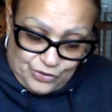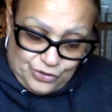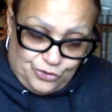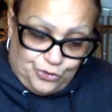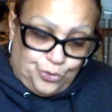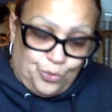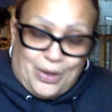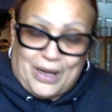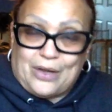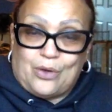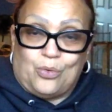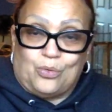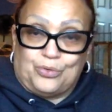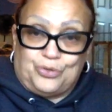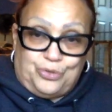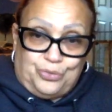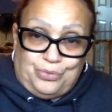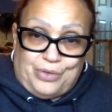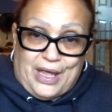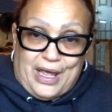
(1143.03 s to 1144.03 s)
You ain't going
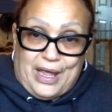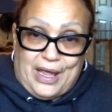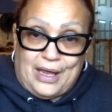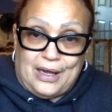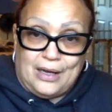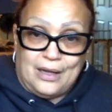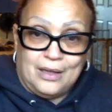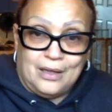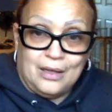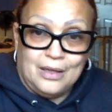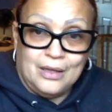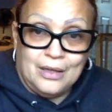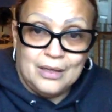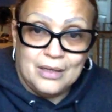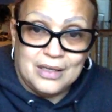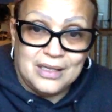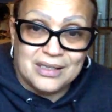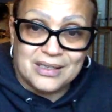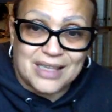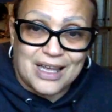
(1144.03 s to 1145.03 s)
to do that.
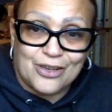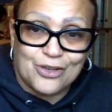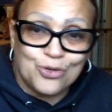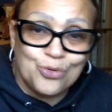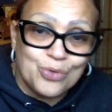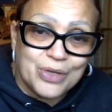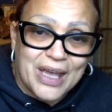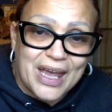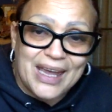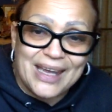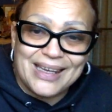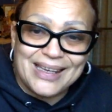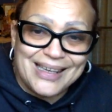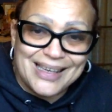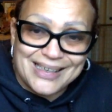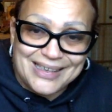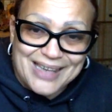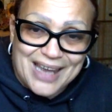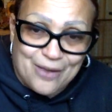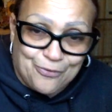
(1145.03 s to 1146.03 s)
It's like you can't
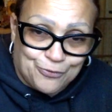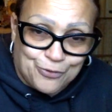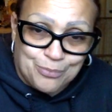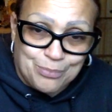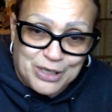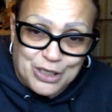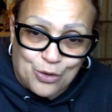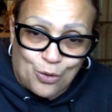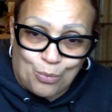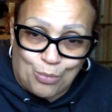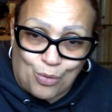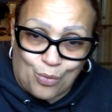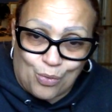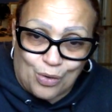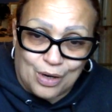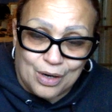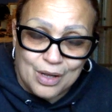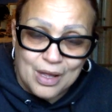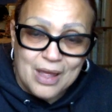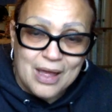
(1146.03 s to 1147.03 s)
get that from me no
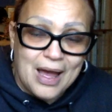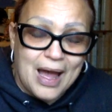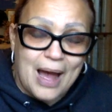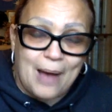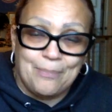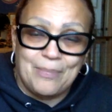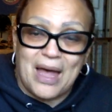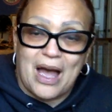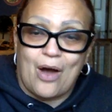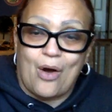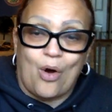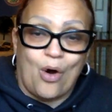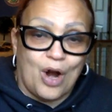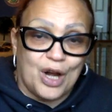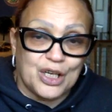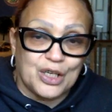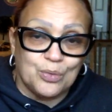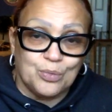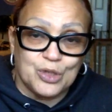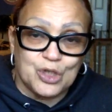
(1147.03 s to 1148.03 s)
more. I'm not
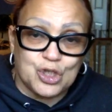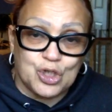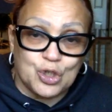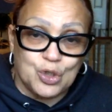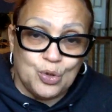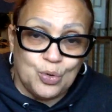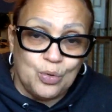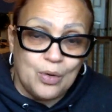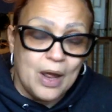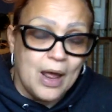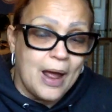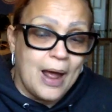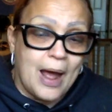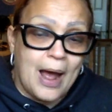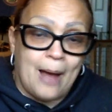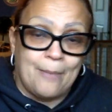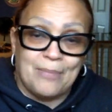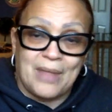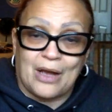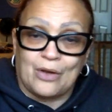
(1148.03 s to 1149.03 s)
arguing with you.
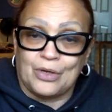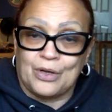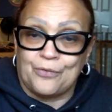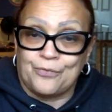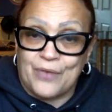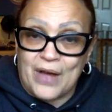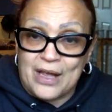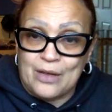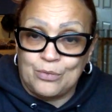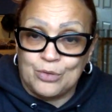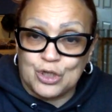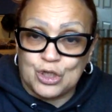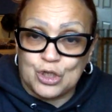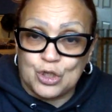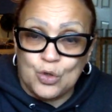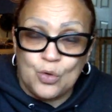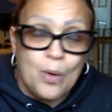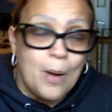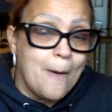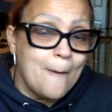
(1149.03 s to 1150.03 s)
I'm not going to fight with
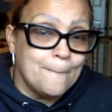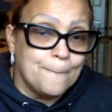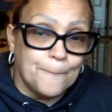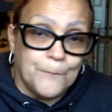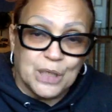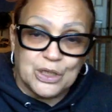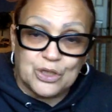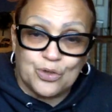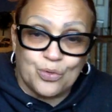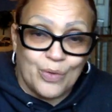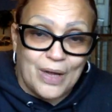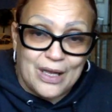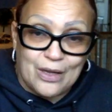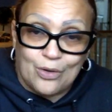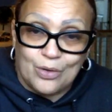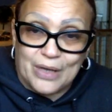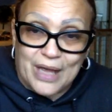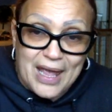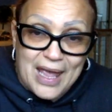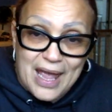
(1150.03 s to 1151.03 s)
you but you ain't
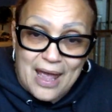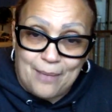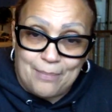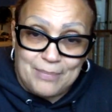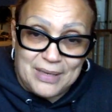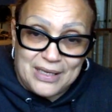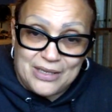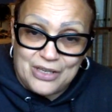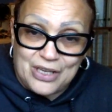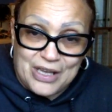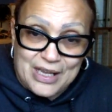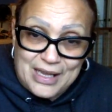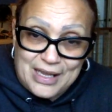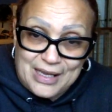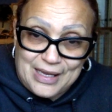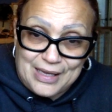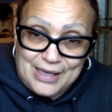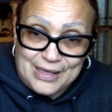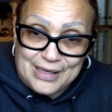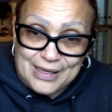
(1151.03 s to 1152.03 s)
going to have me in your
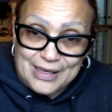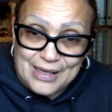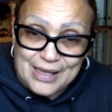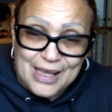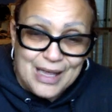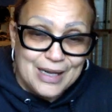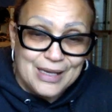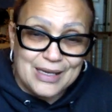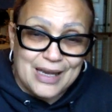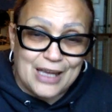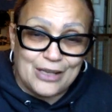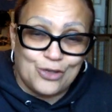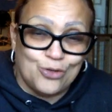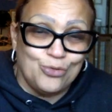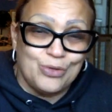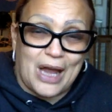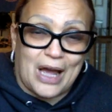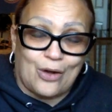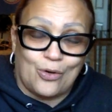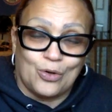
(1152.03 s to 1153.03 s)
head. Like
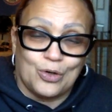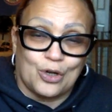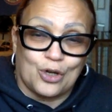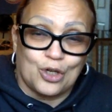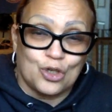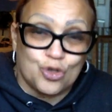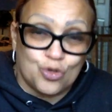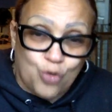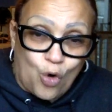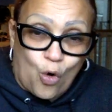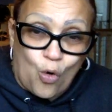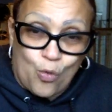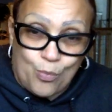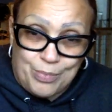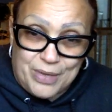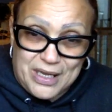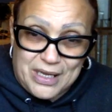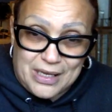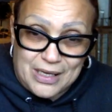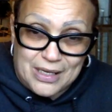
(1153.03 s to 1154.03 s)
you're not going to control
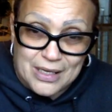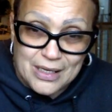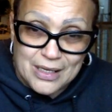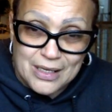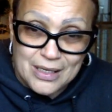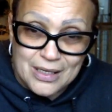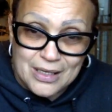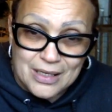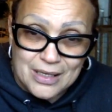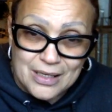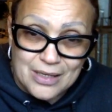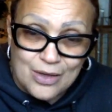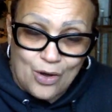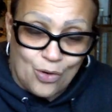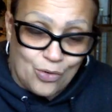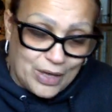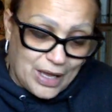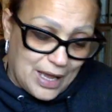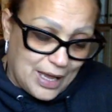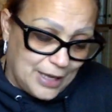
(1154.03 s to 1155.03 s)
me.
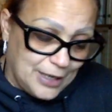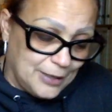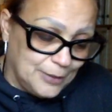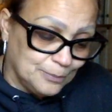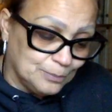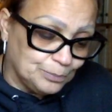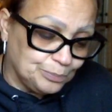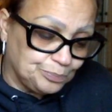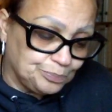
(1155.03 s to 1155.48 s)
Okay?